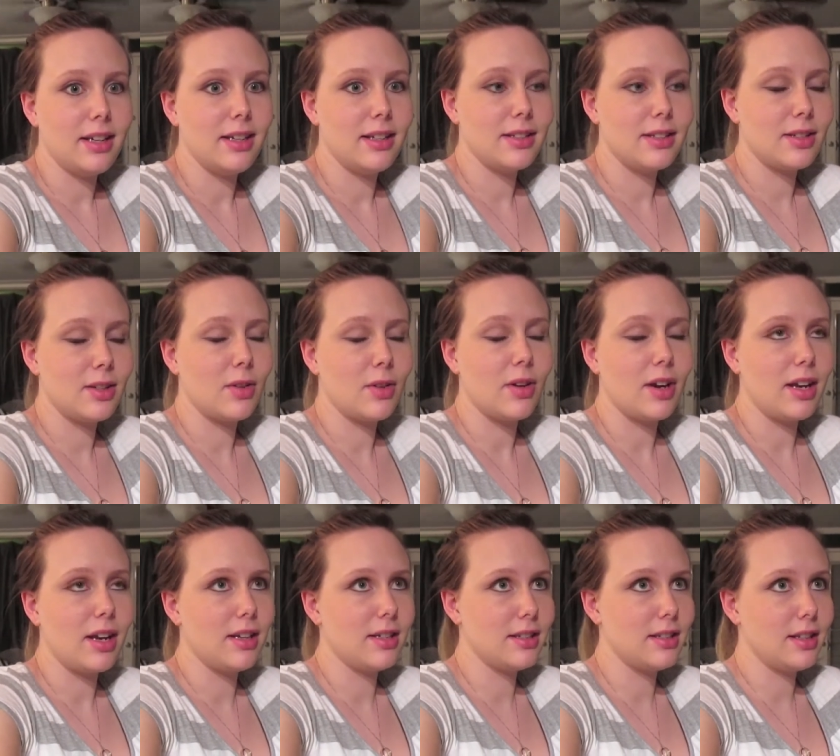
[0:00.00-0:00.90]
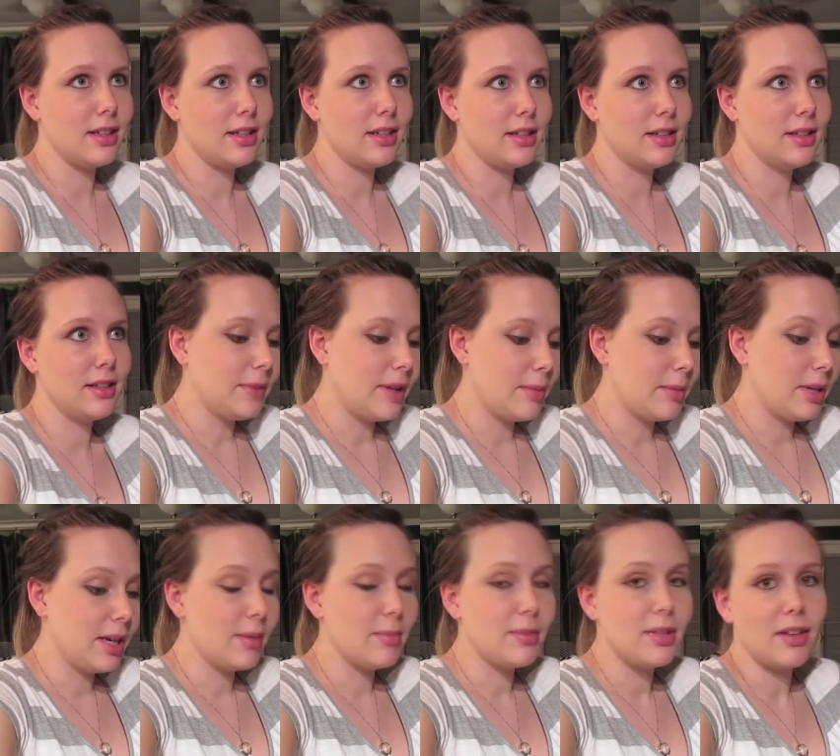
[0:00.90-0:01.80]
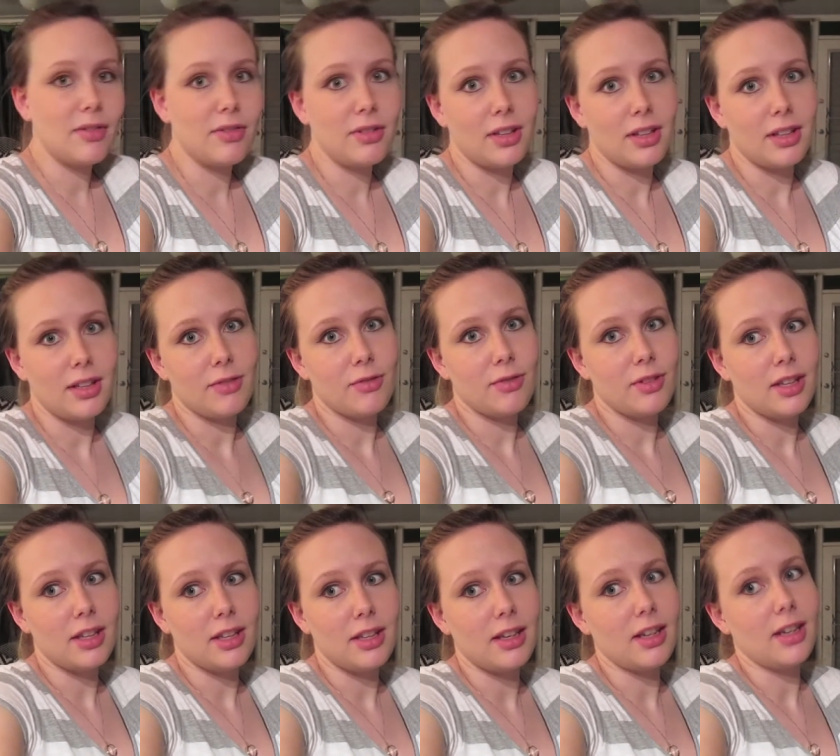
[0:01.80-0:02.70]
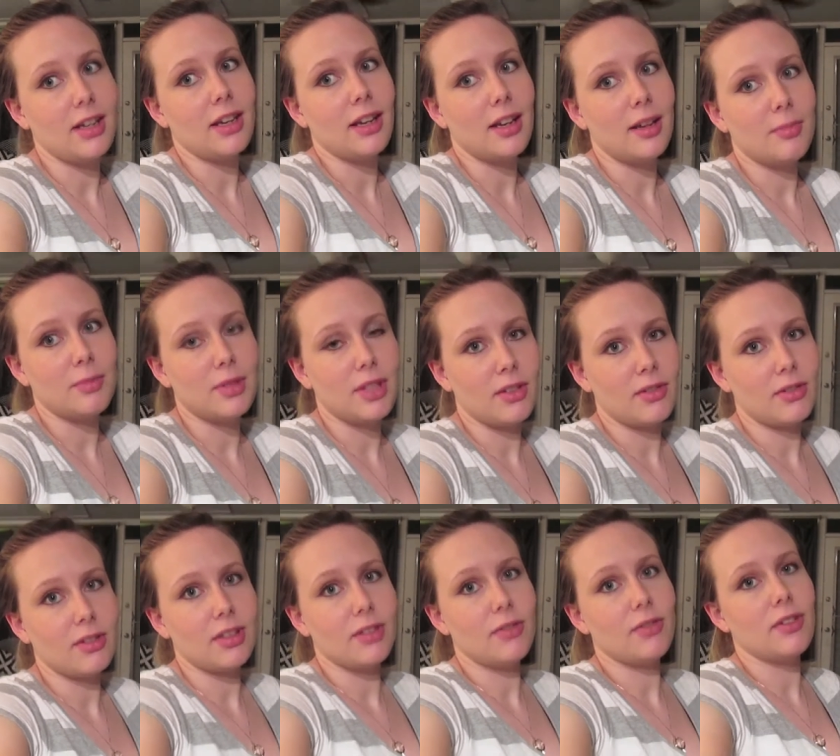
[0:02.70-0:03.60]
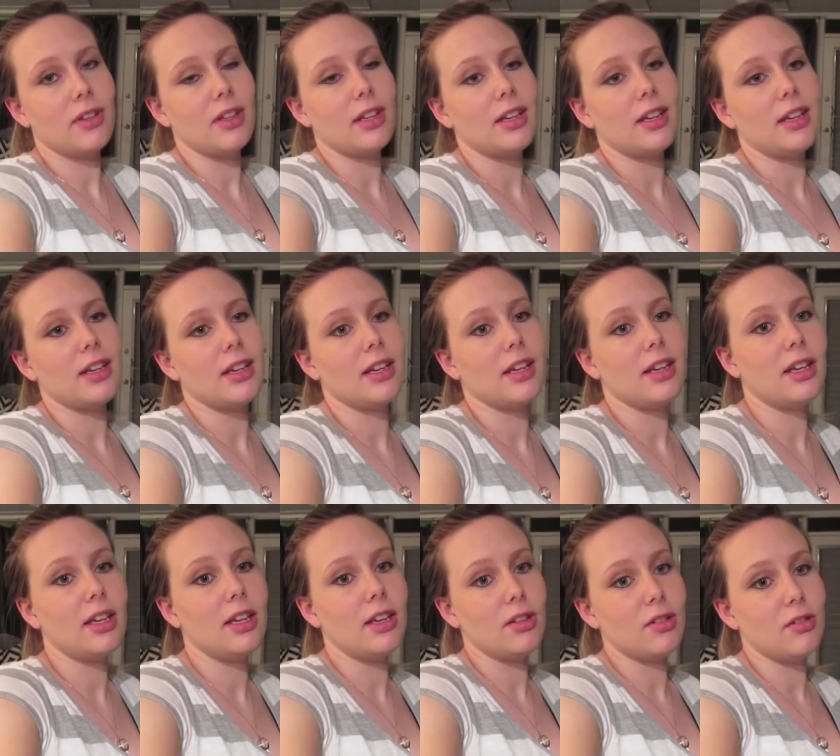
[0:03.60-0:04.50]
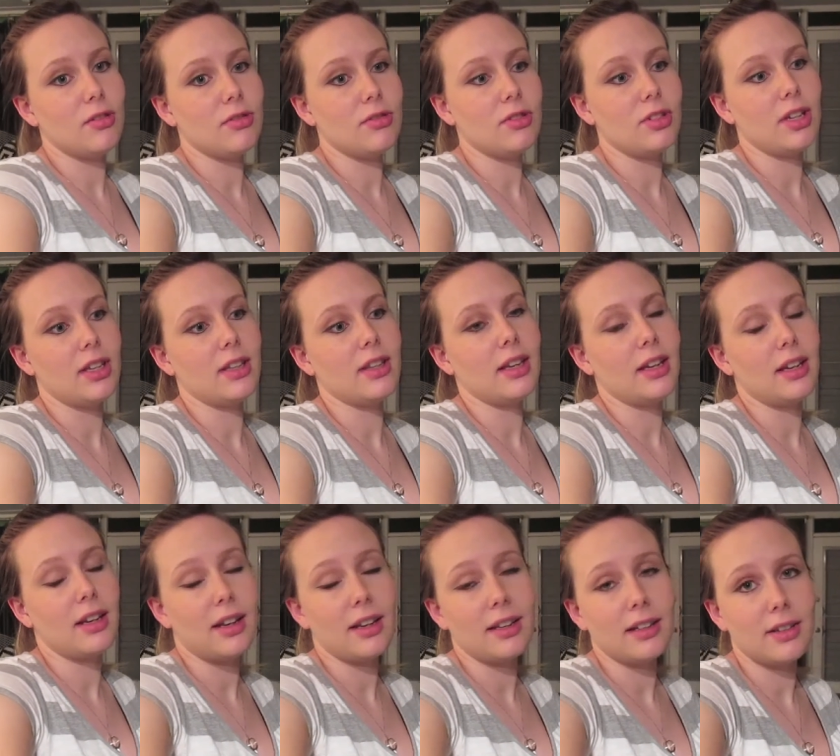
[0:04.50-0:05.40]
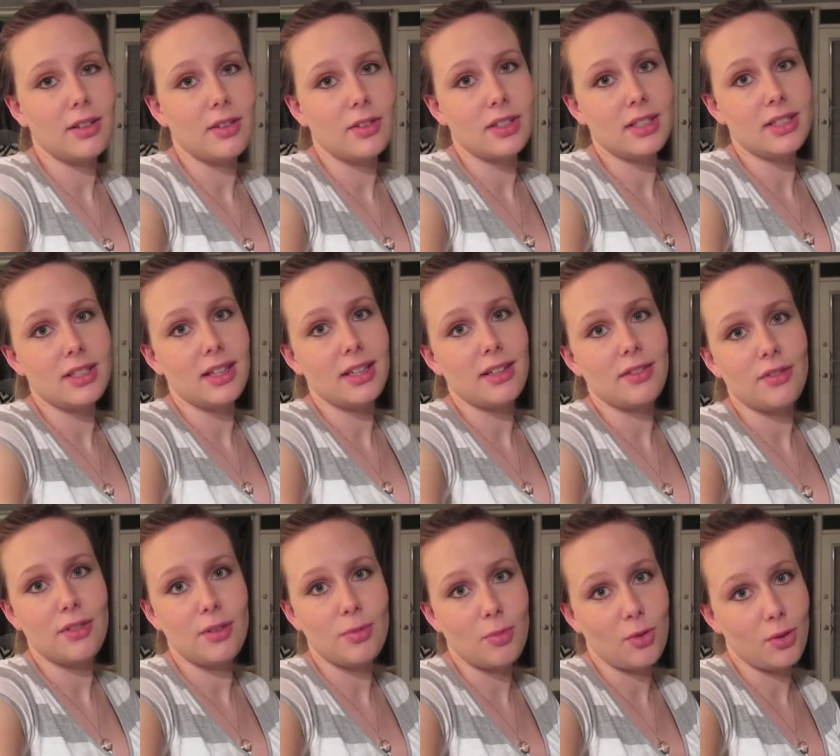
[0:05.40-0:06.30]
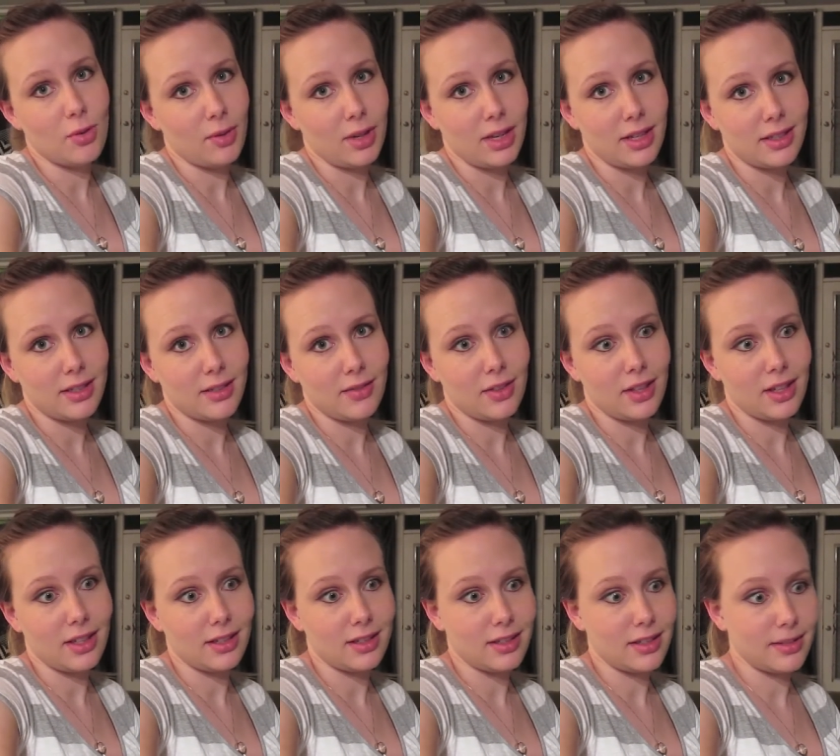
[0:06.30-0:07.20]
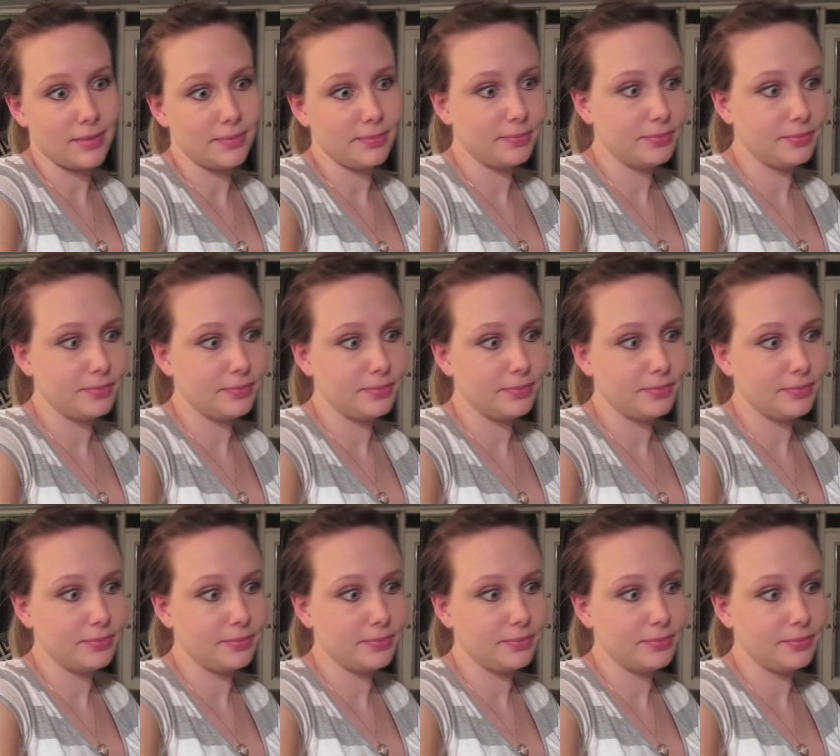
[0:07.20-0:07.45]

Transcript: It's crazy. I mean, I'm definitely feeling it. I'm definitely feeling huge and like I can only take a few more weeks of this.